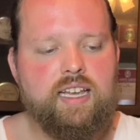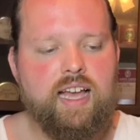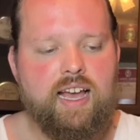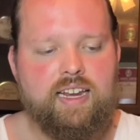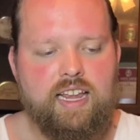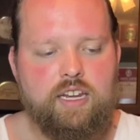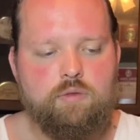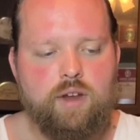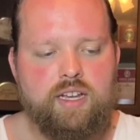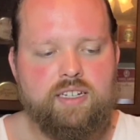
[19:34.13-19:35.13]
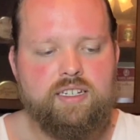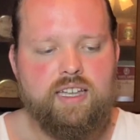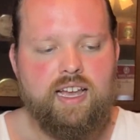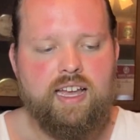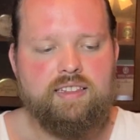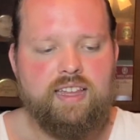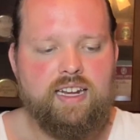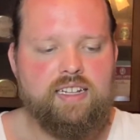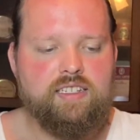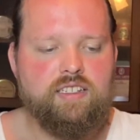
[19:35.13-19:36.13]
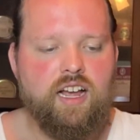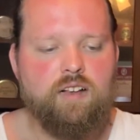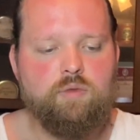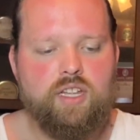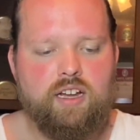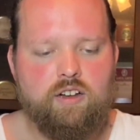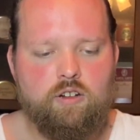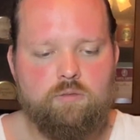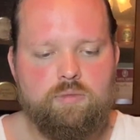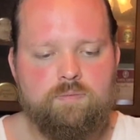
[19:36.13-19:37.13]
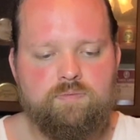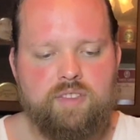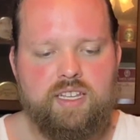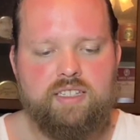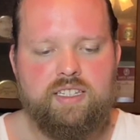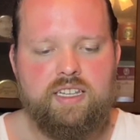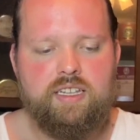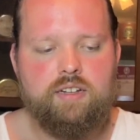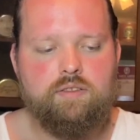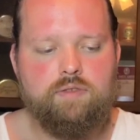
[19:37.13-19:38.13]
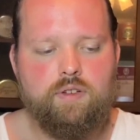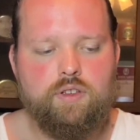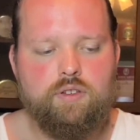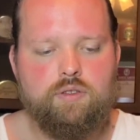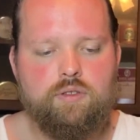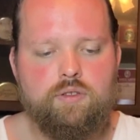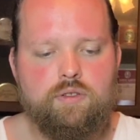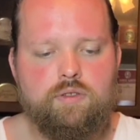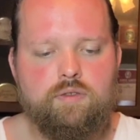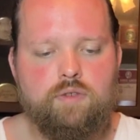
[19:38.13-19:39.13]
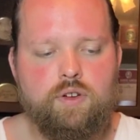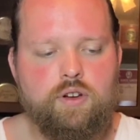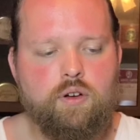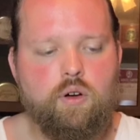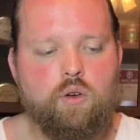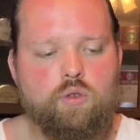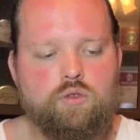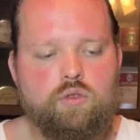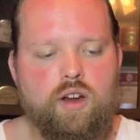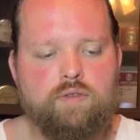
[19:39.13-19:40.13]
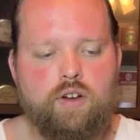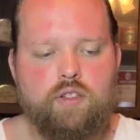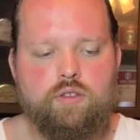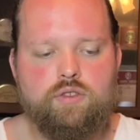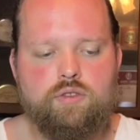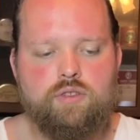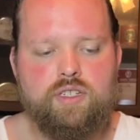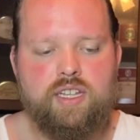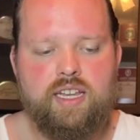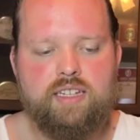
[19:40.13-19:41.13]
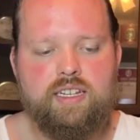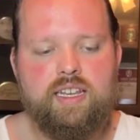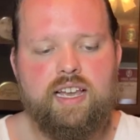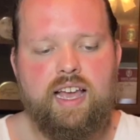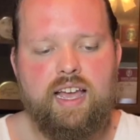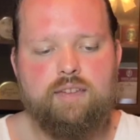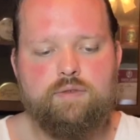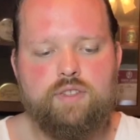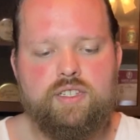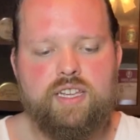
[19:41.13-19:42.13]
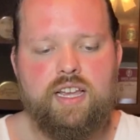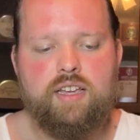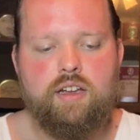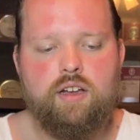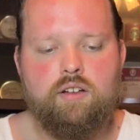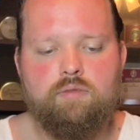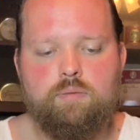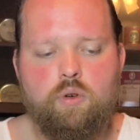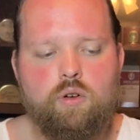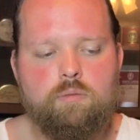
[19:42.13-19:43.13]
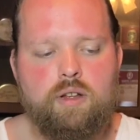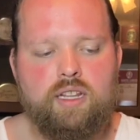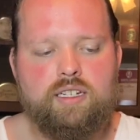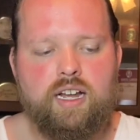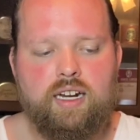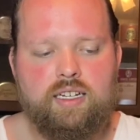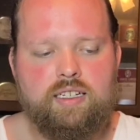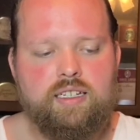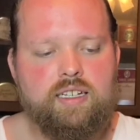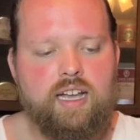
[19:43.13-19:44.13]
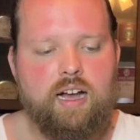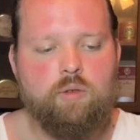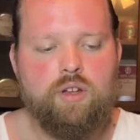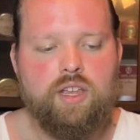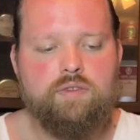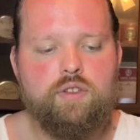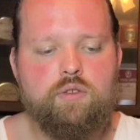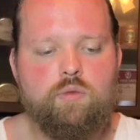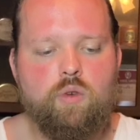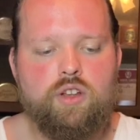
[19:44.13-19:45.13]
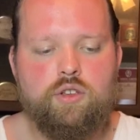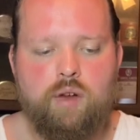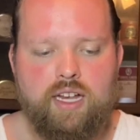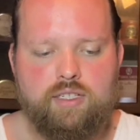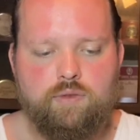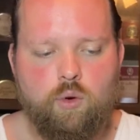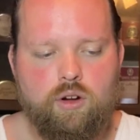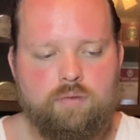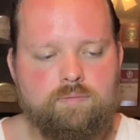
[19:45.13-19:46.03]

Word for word: at any rate, and that is not without hope. Indeed, for you, for your old grandfather Took's sake, and for the sake of poor Belladonna, I will give you what you asked for.